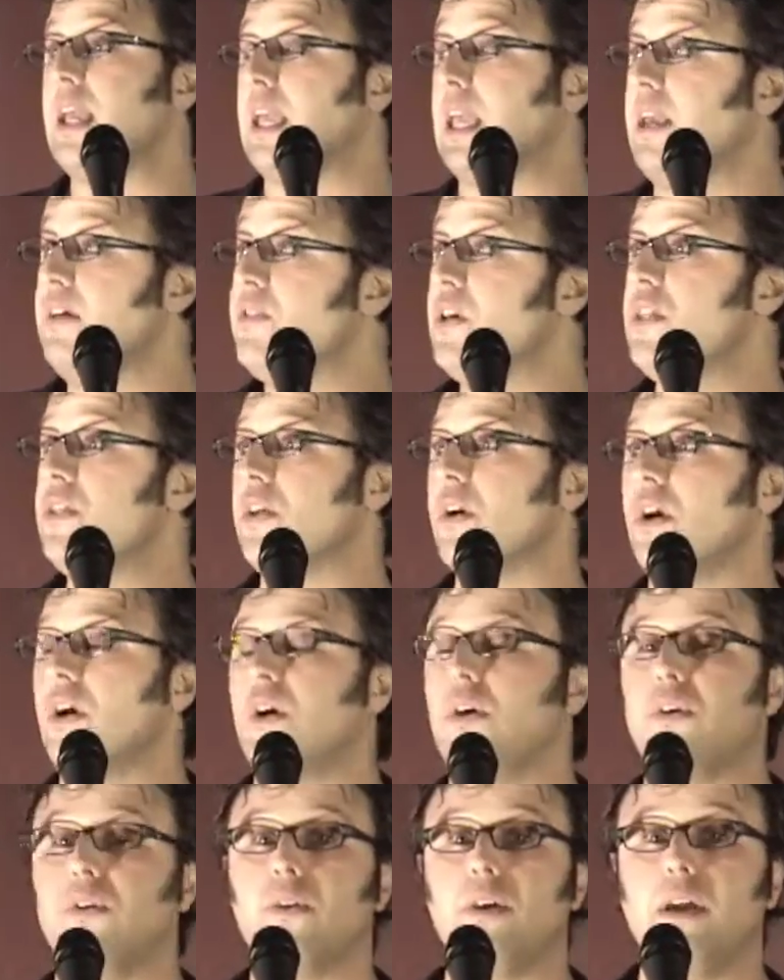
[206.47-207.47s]
even
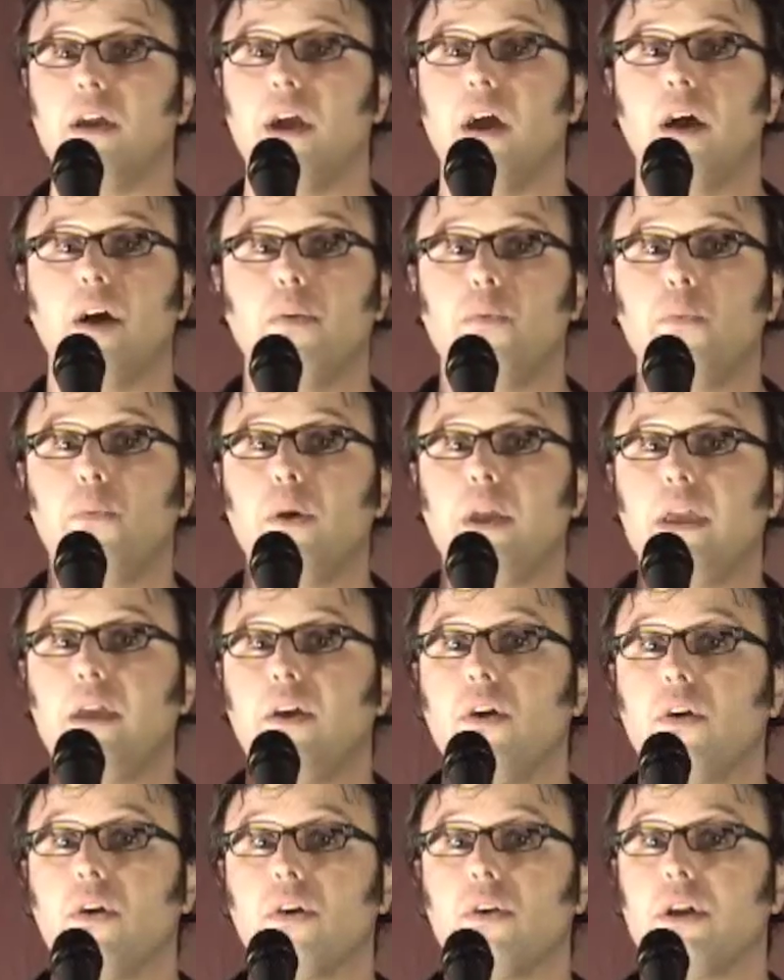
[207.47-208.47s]
though we
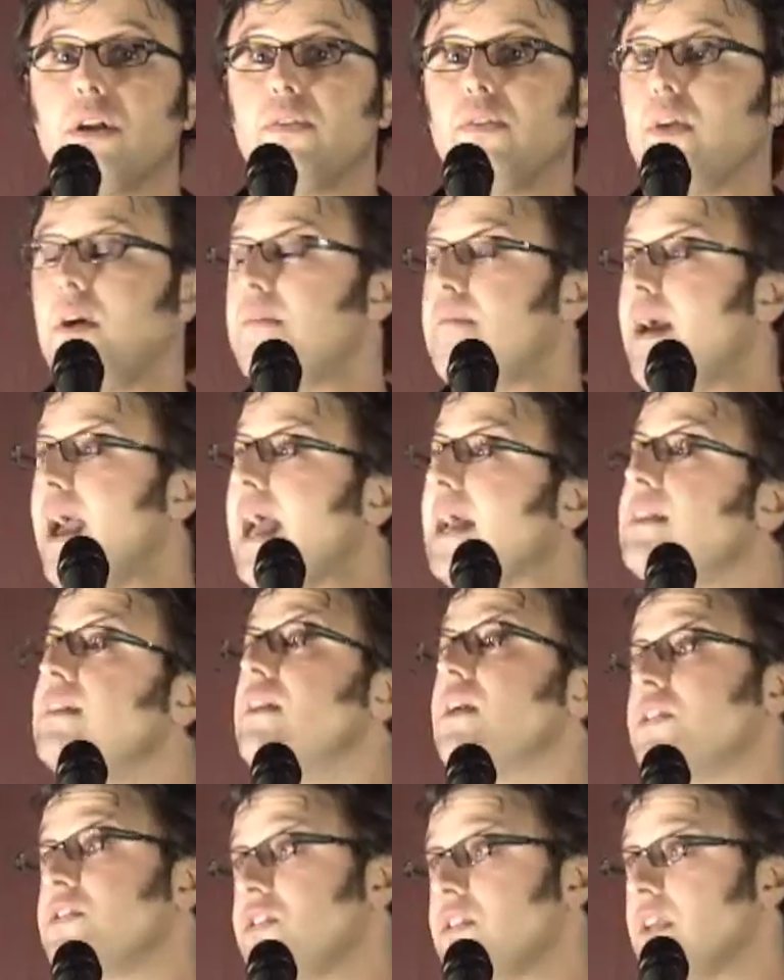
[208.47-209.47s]
heard them
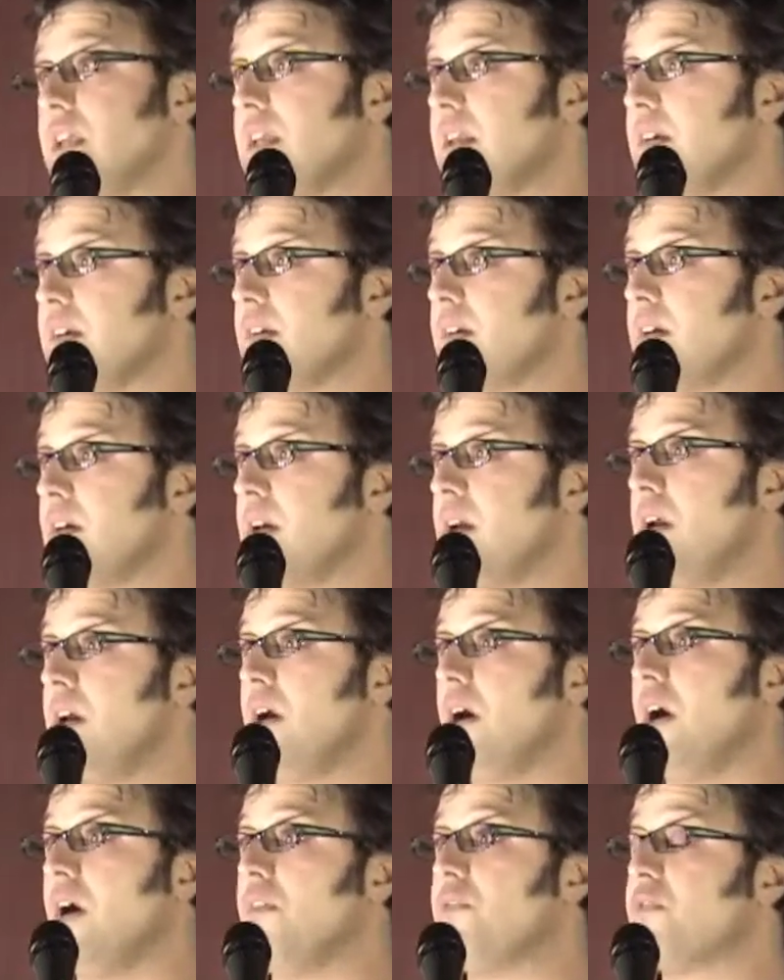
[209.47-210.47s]
endlessly
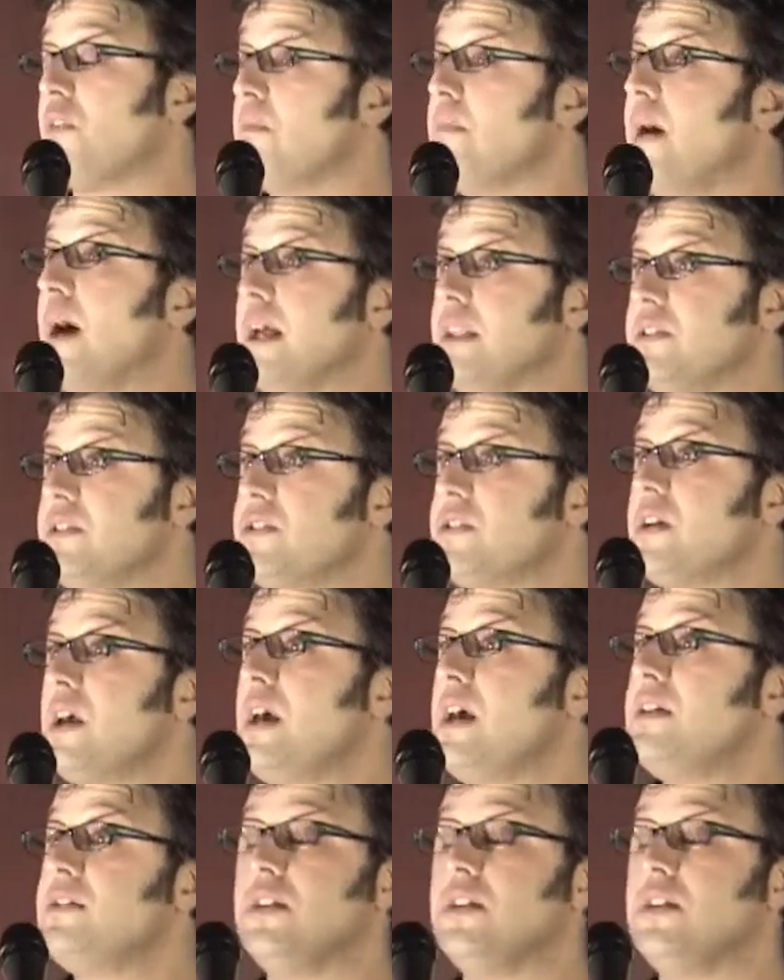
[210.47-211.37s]
for months.